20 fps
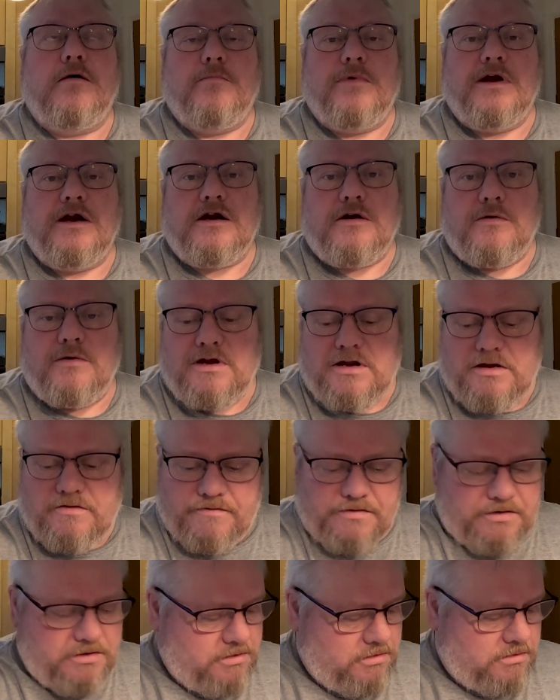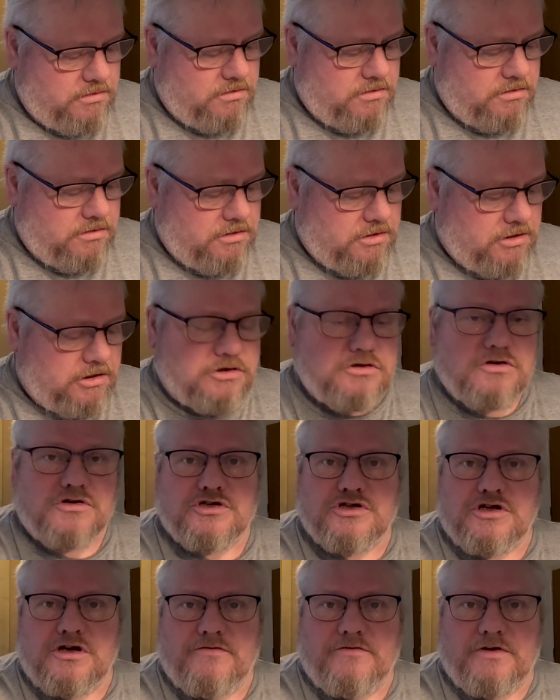microwave. This will
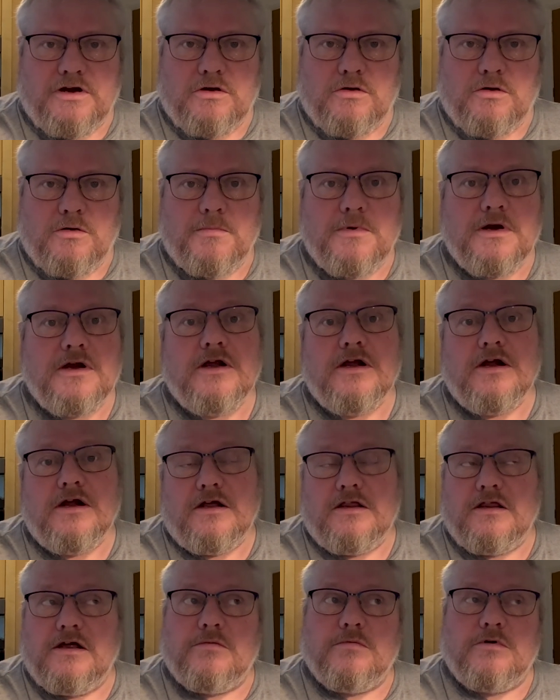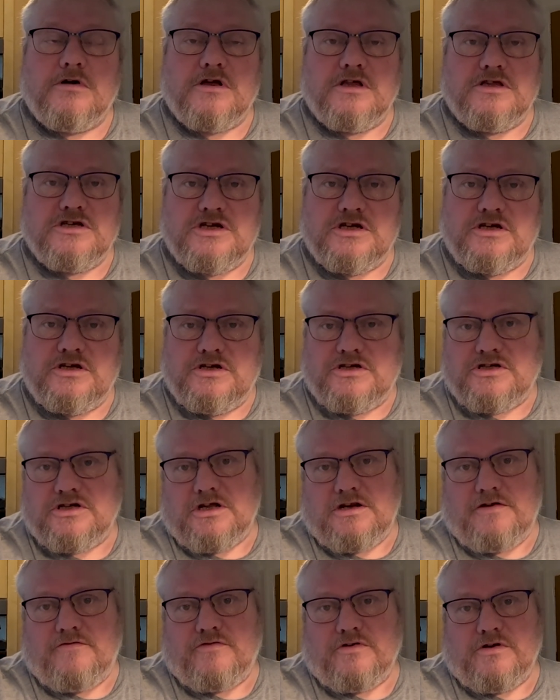serve that up. Then we'll continue
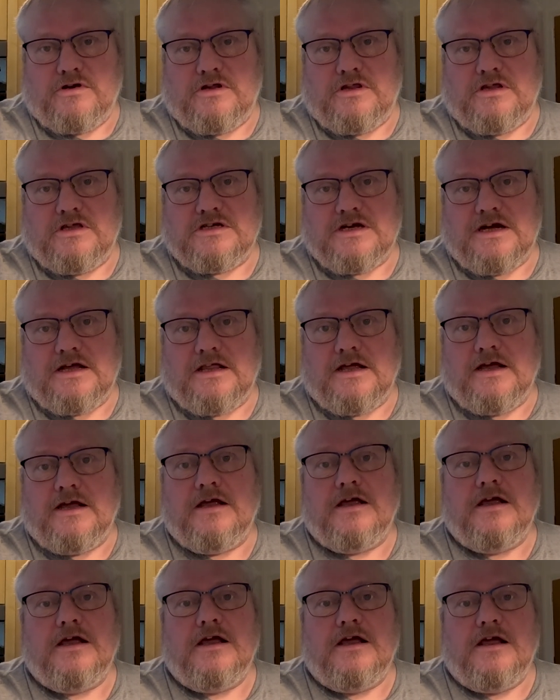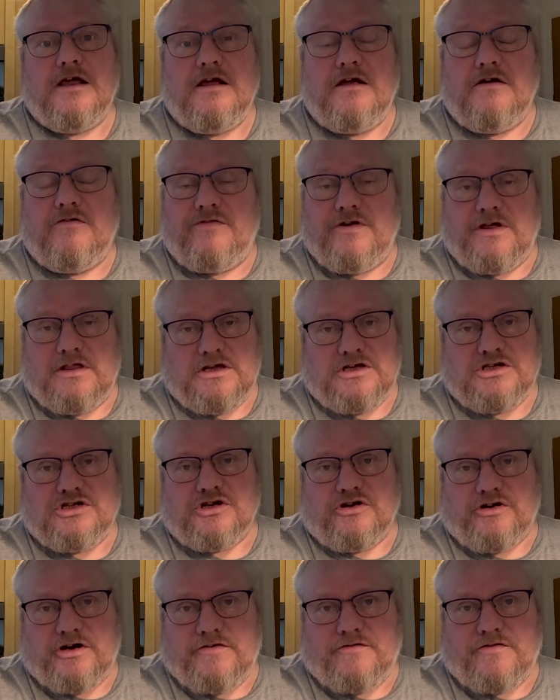sitting in front of the telly, feeling
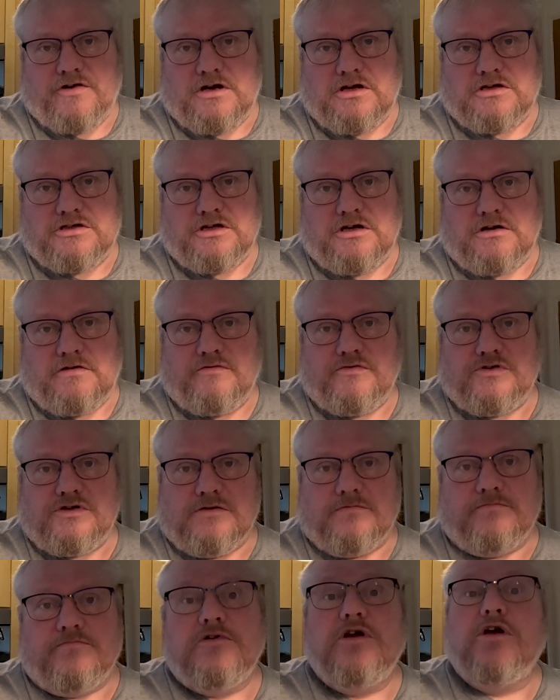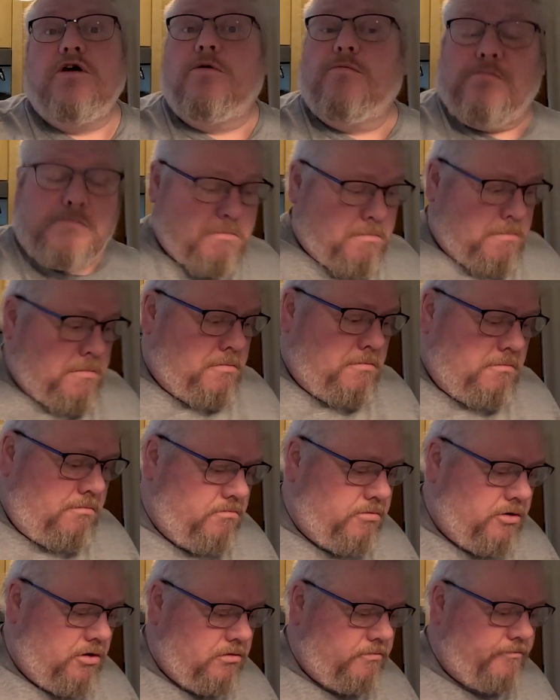sorry for ourselves.
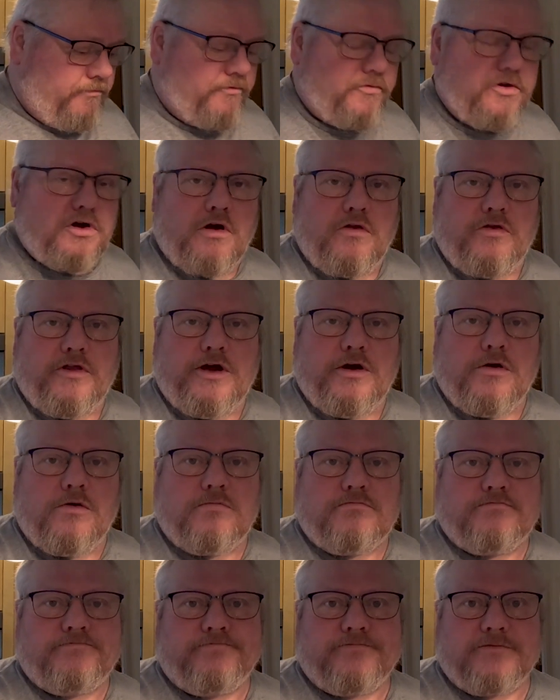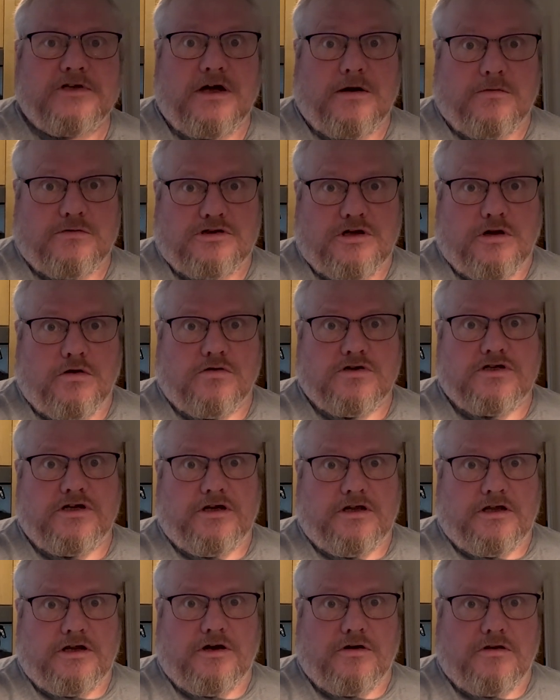But on the up, that was close
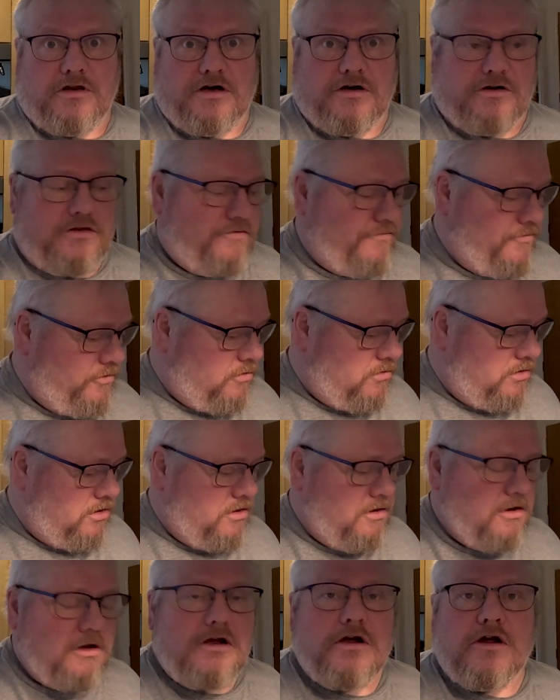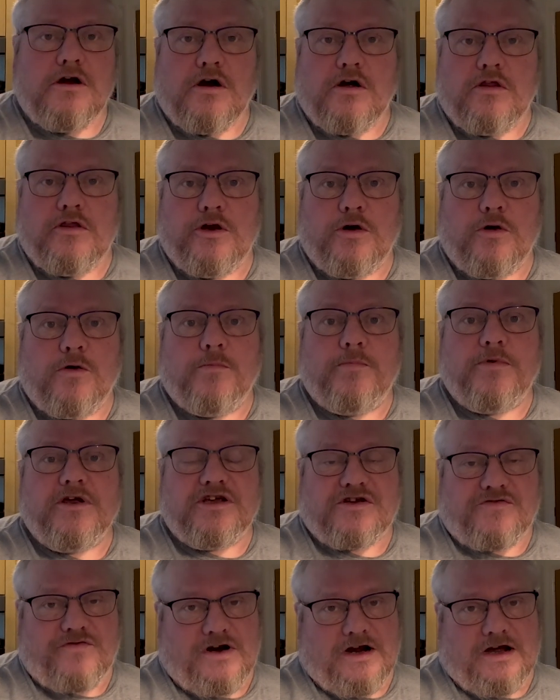and nearly knocked that on the floor. On the up,
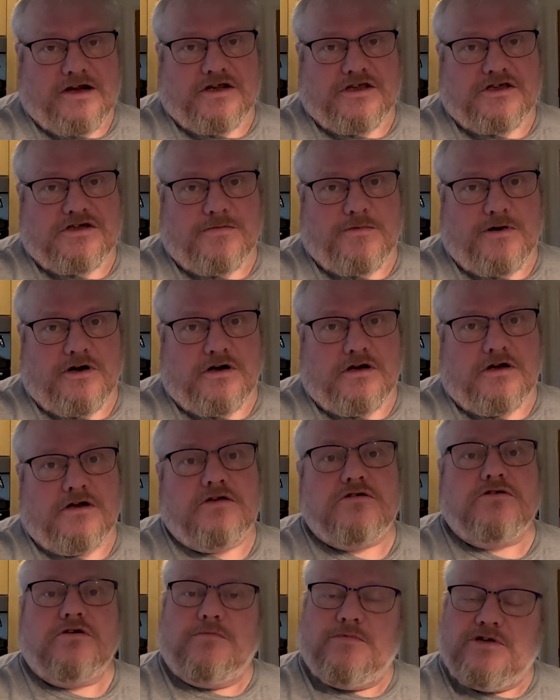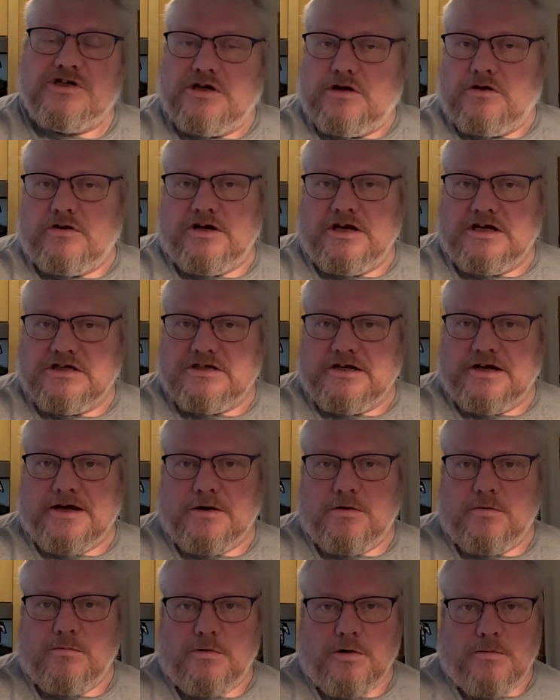it's Friday tomorrow, so Michelle only has to
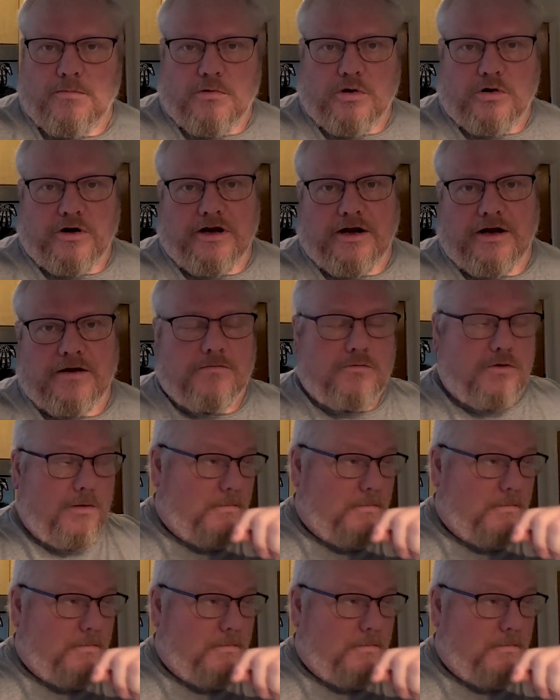get up one more day